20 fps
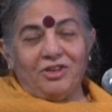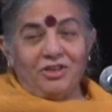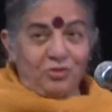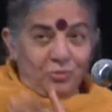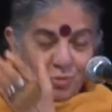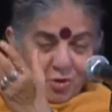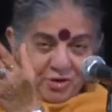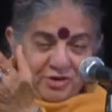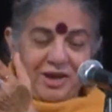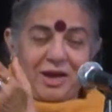
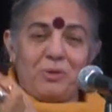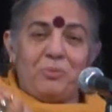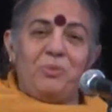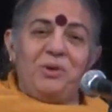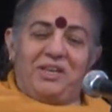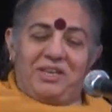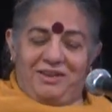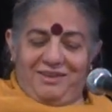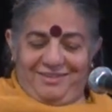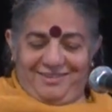is what I
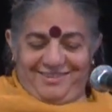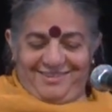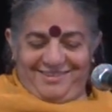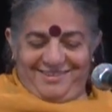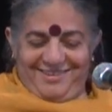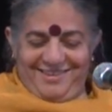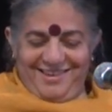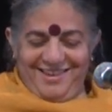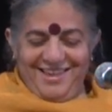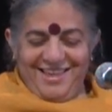
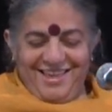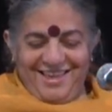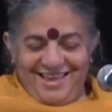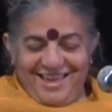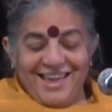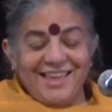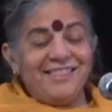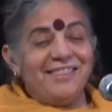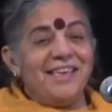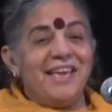witnessed
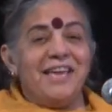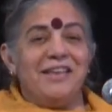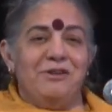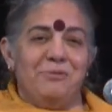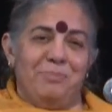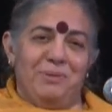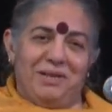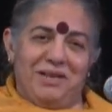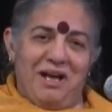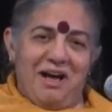in the
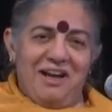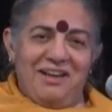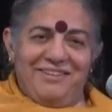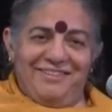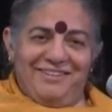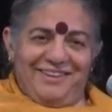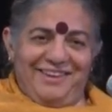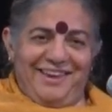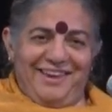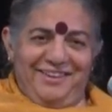edible
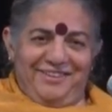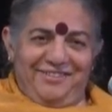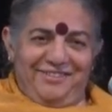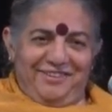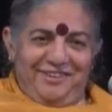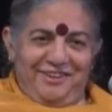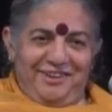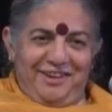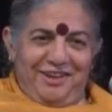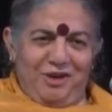garden
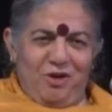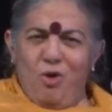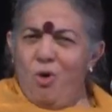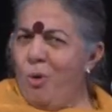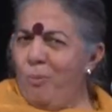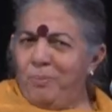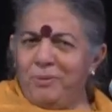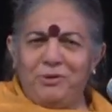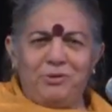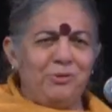yesterday,
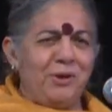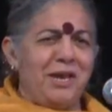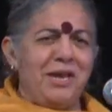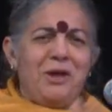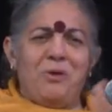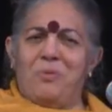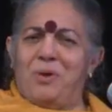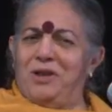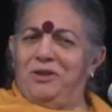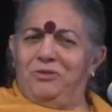open to
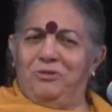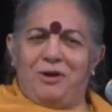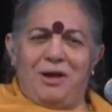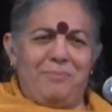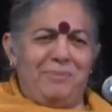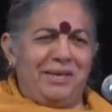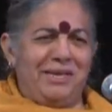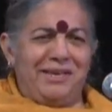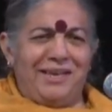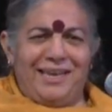anyone to
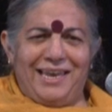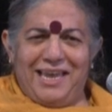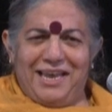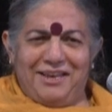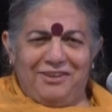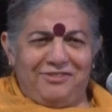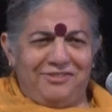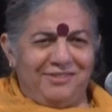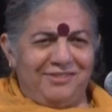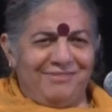come and
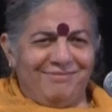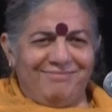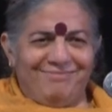collect.